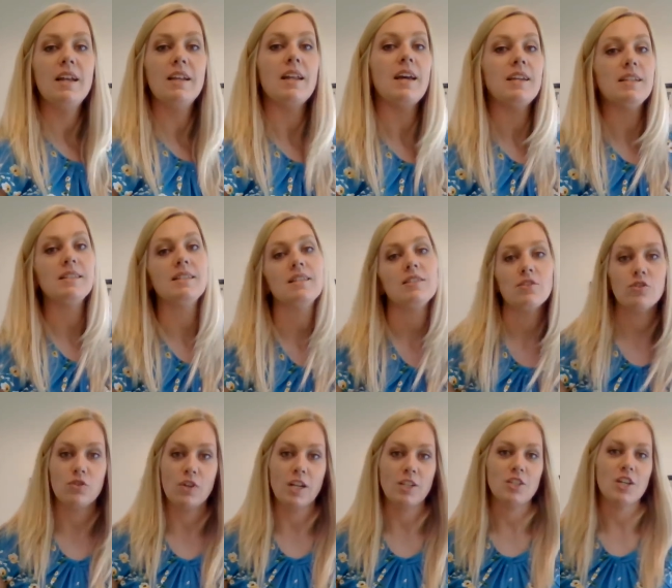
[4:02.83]
nice
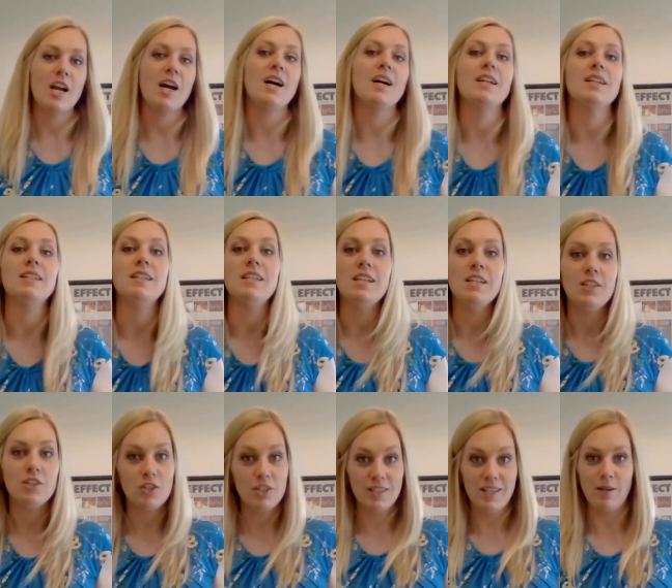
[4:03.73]
stretch on
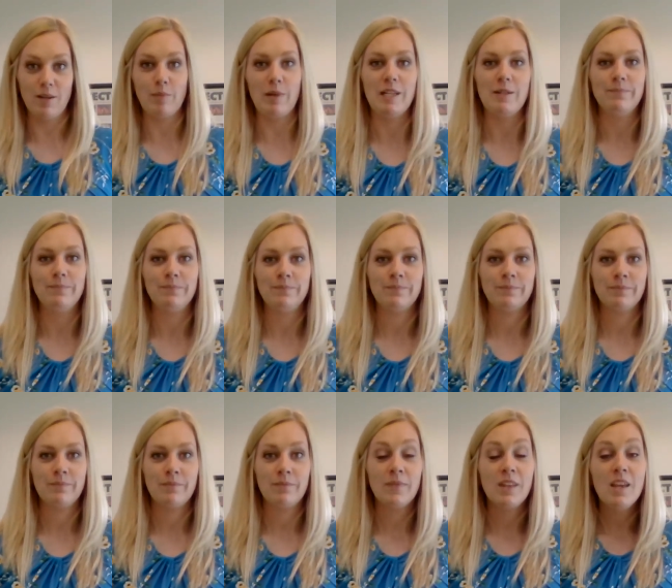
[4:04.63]
each segment.
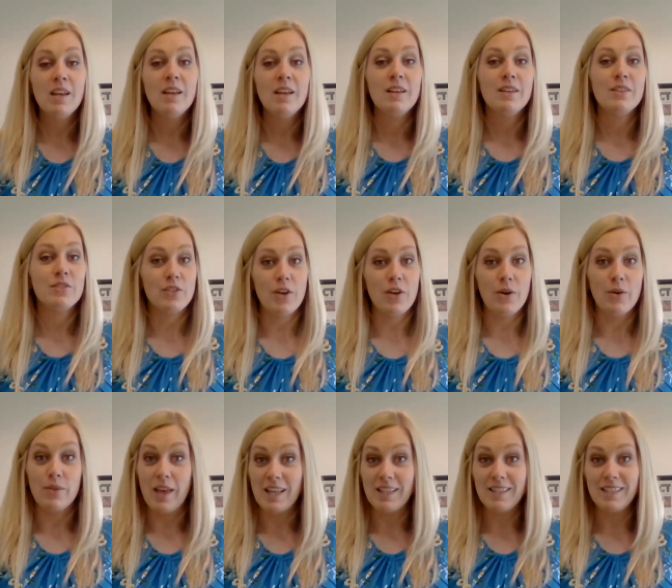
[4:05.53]
So
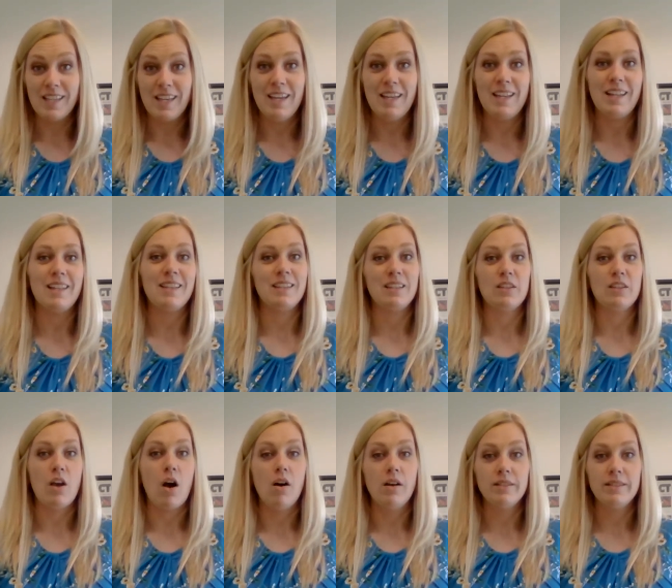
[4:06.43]
that's it,
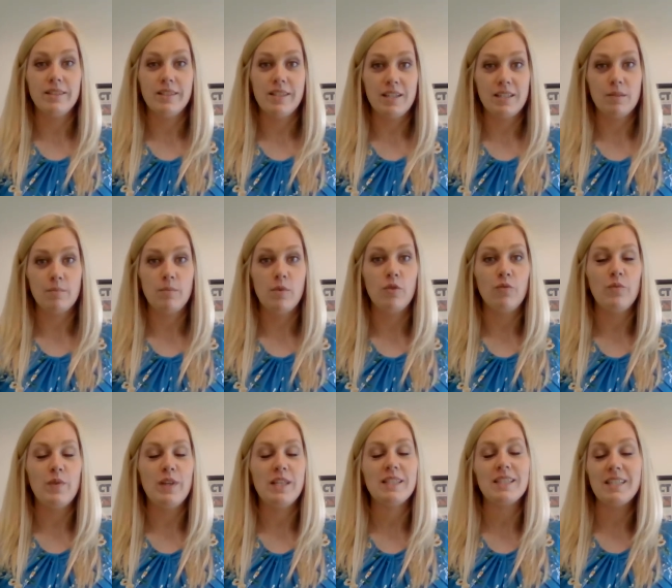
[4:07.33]
all 6
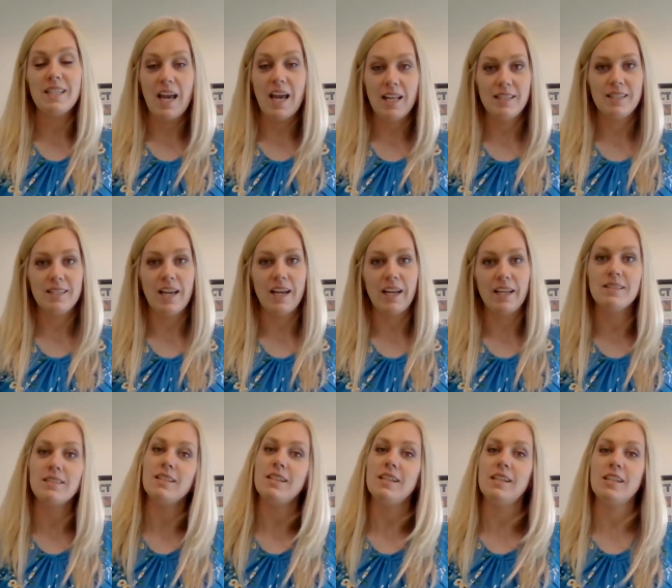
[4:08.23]
movements, 10
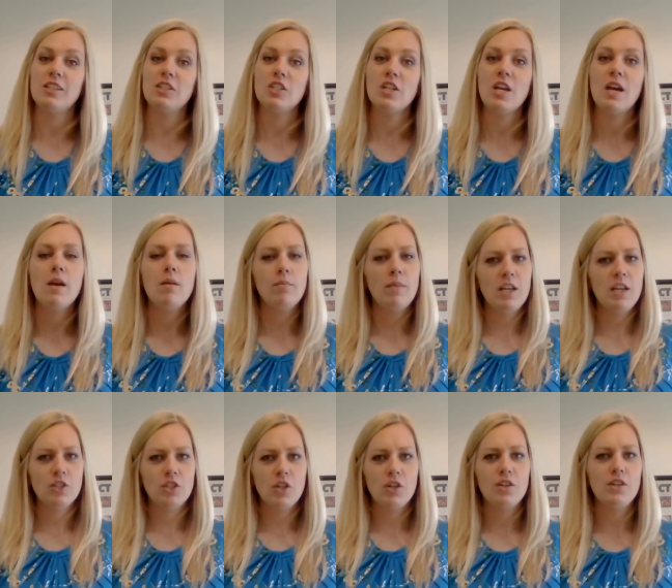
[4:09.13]
seconds each.
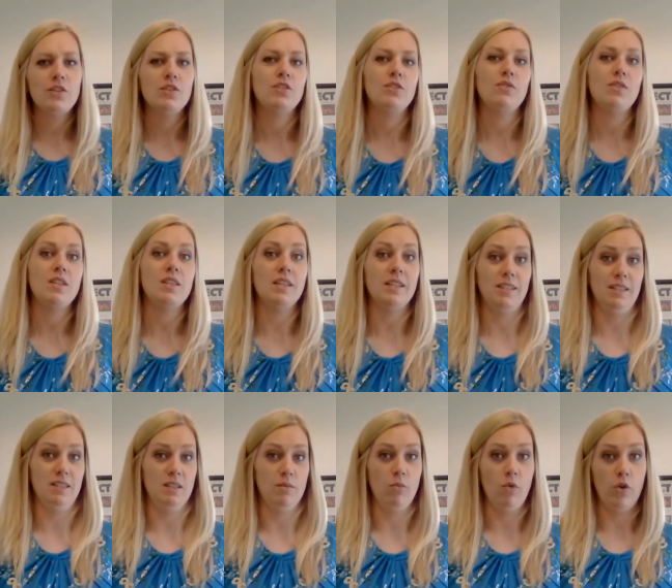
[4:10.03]
Make sure you're doing this
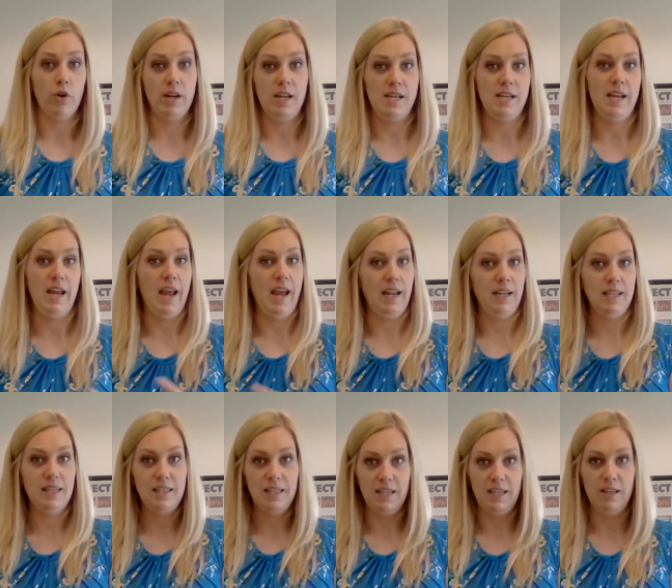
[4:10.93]
in the morning and
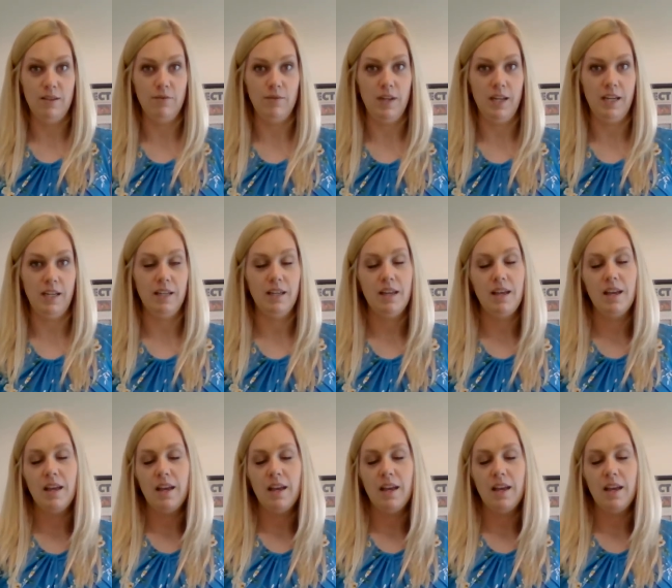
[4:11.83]
in the evening